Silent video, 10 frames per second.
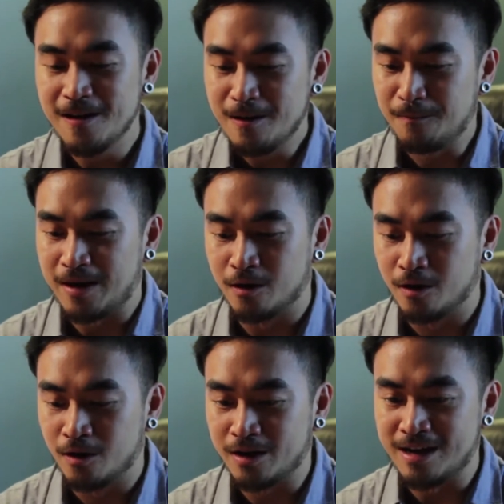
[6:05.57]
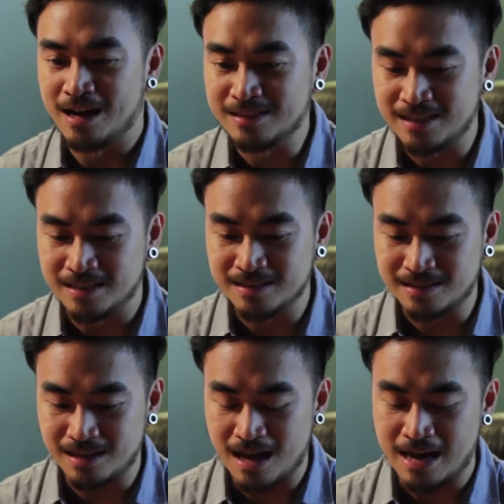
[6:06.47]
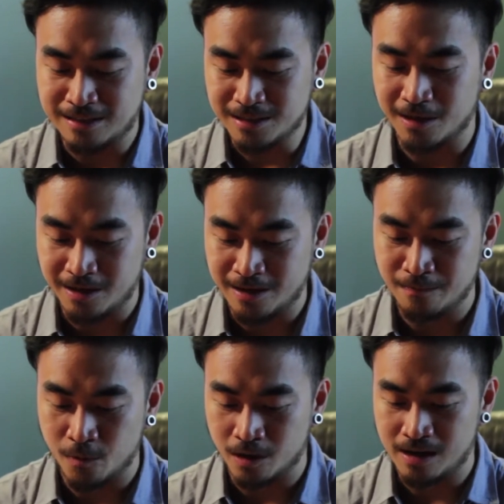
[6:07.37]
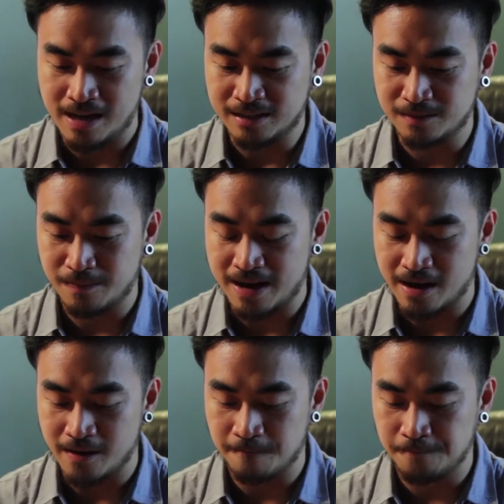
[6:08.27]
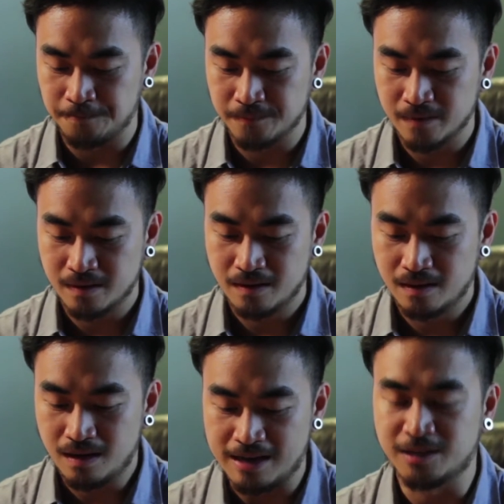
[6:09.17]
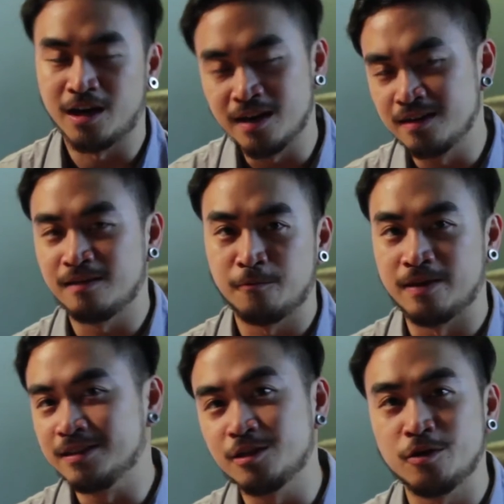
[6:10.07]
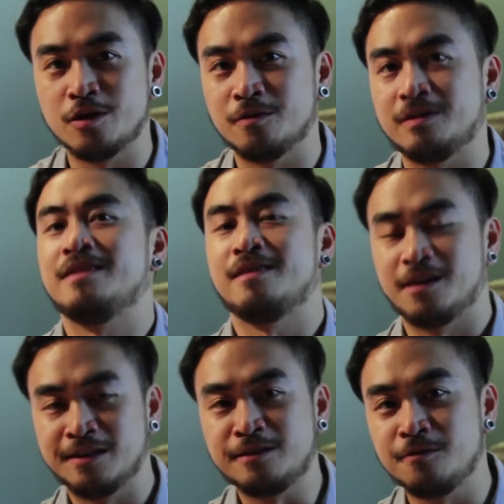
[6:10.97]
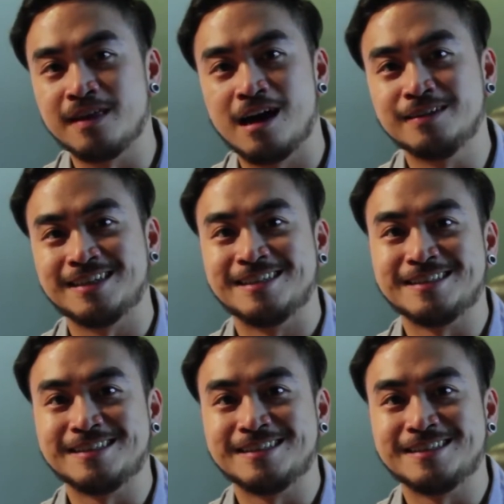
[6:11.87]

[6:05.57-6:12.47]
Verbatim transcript: Pero you know, since I started more or less, parang I started with the studio in the early 2000s.